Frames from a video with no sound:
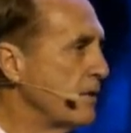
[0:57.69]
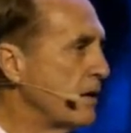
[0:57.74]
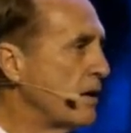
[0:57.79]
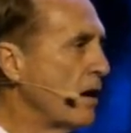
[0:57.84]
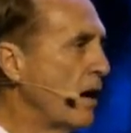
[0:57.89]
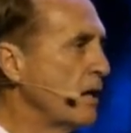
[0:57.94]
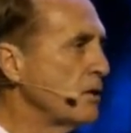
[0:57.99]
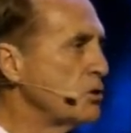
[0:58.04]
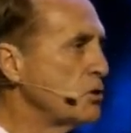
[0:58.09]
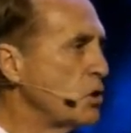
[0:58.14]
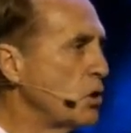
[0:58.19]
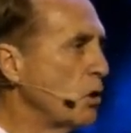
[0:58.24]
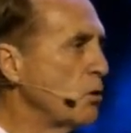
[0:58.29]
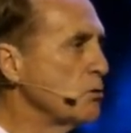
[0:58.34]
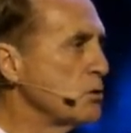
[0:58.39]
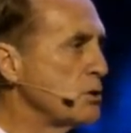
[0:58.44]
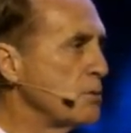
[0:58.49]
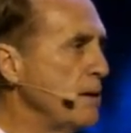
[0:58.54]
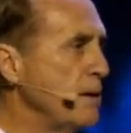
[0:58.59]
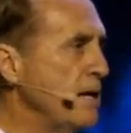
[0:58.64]
That God
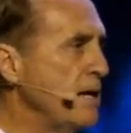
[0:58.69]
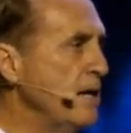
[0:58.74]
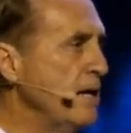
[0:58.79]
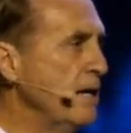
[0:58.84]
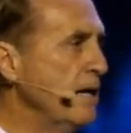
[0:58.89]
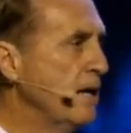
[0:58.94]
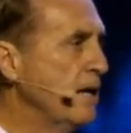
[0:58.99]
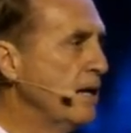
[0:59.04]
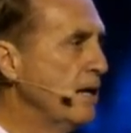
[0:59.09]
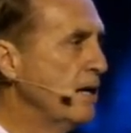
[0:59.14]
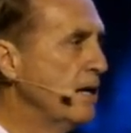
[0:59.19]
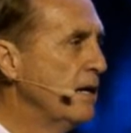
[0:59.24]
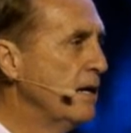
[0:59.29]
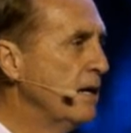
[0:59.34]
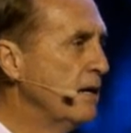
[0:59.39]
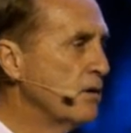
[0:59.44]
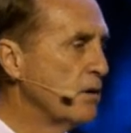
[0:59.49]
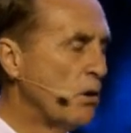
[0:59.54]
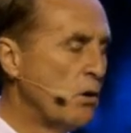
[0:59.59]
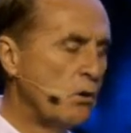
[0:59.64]
chose me
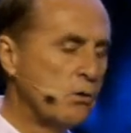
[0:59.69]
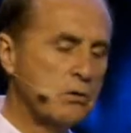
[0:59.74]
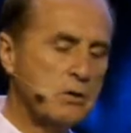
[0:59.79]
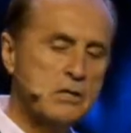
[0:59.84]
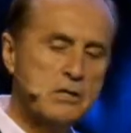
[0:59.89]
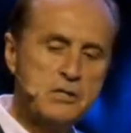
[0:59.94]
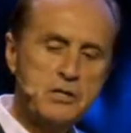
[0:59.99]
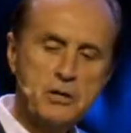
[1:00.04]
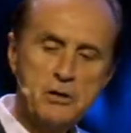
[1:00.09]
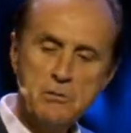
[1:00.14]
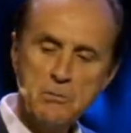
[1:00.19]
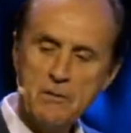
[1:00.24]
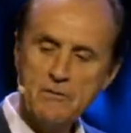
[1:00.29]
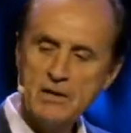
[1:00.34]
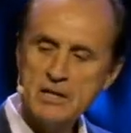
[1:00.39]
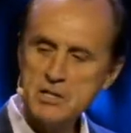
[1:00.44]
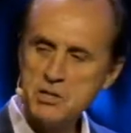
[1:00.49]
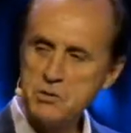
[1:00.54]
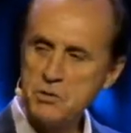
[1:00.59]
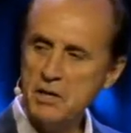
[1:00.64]
in the whole continuum
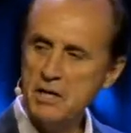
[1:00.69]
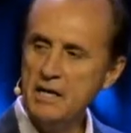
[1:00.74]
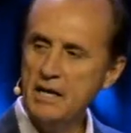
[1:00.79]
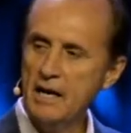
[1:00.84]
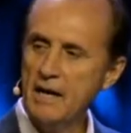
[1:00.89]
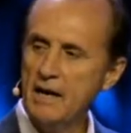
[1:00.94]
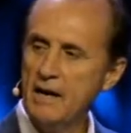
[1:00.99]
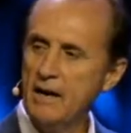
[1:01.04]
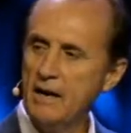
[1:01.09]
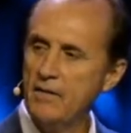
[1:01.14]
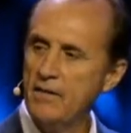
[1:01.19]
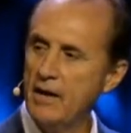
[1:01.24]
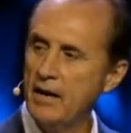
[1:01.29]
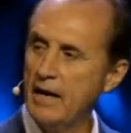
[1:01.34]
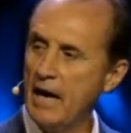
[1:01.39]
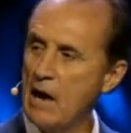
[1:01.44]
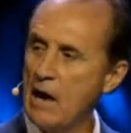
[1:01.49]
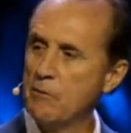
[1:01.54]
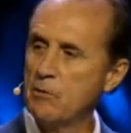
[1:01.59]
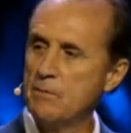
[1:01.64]
of history,
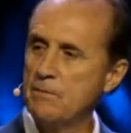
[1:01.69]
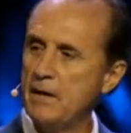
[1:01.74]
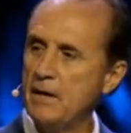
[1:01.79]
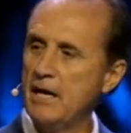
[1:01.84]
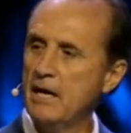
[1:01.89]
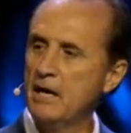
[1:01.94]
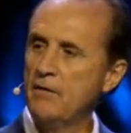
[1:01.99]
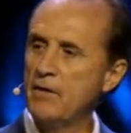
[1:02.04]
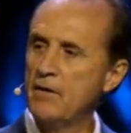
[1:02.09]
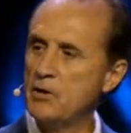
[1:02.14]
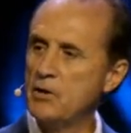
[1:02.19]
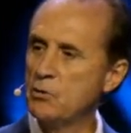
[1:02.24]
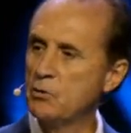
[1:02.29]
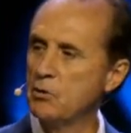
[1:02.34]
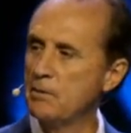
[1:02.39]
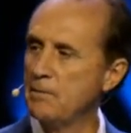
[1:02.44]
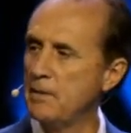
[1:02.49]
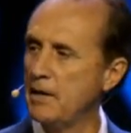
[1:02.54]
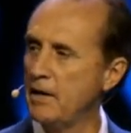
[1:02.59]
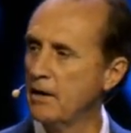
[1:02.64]
that I would be here, that
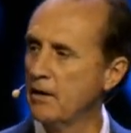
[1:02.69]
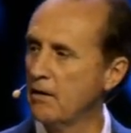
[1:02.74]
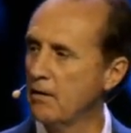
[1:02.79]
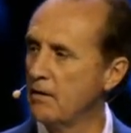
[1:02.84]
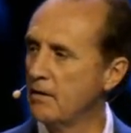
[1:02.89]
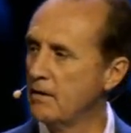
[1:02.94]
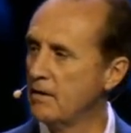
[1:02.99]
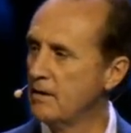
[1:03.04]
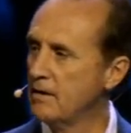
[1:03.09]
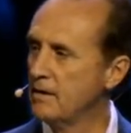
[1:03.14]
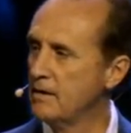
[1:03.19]
you would be here.